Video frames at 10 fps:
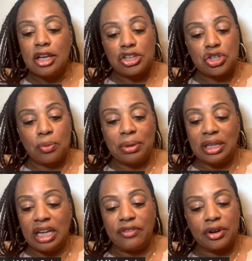So
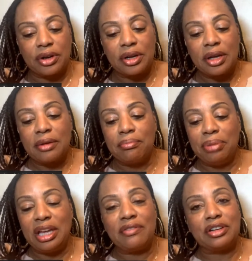believer,
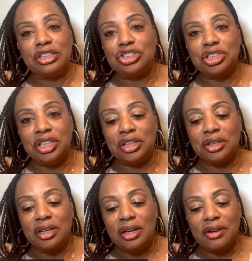be of good
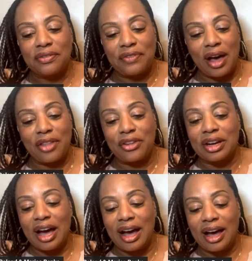cheer. Father
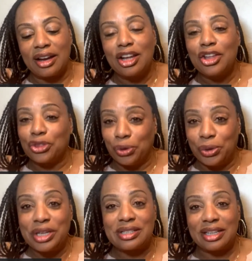God, through
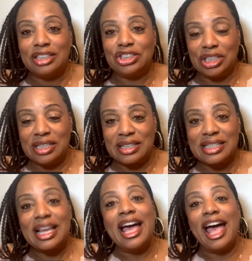his son Jesus,
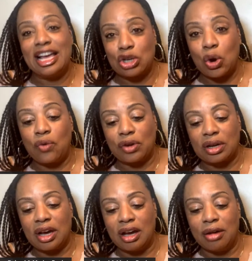has
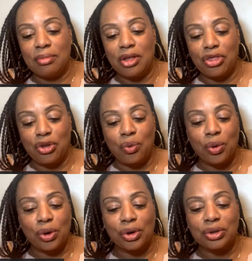overcome the
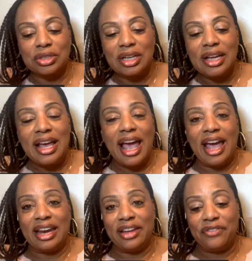world.
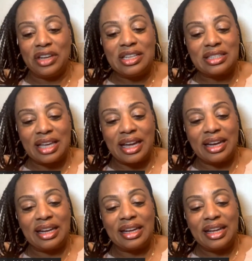And if he said
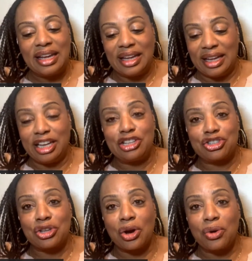it, it is
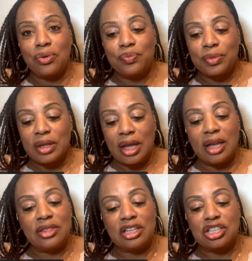so.
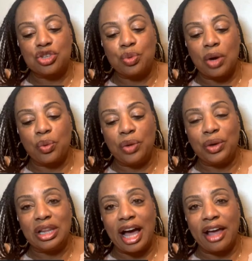And this is what we
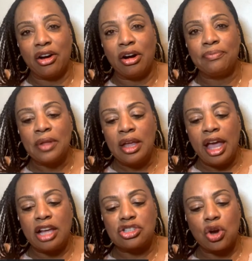rely on.
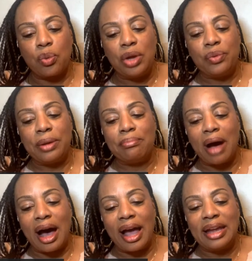And so we
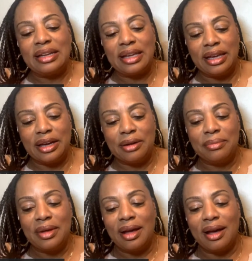remind him
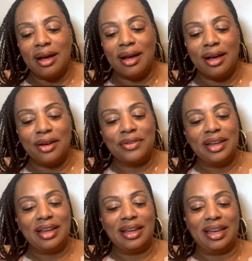of
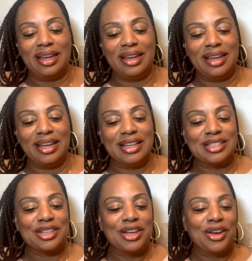
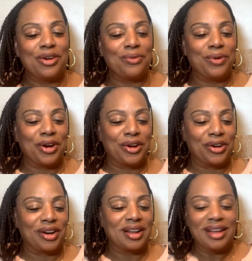his
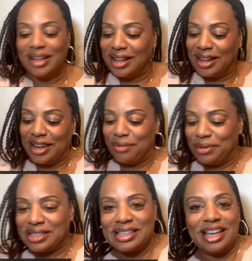word. Let
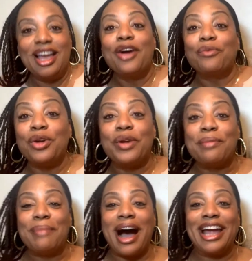me see. We
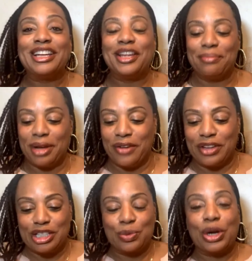remind him of
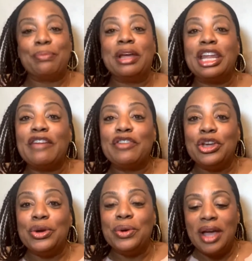his word. Many of
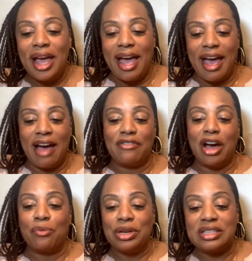you have
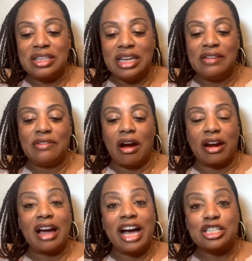received our
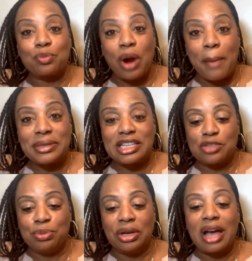God's Promises
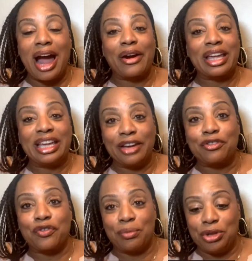book, our
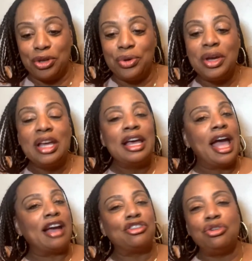gift from you.
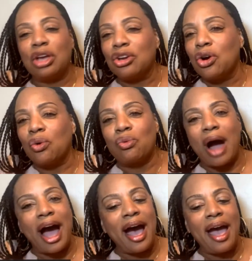And you can go
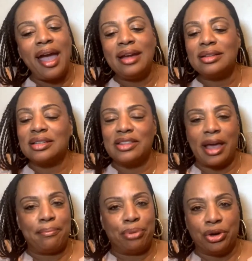right to
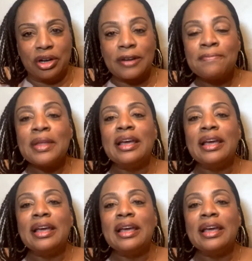that book.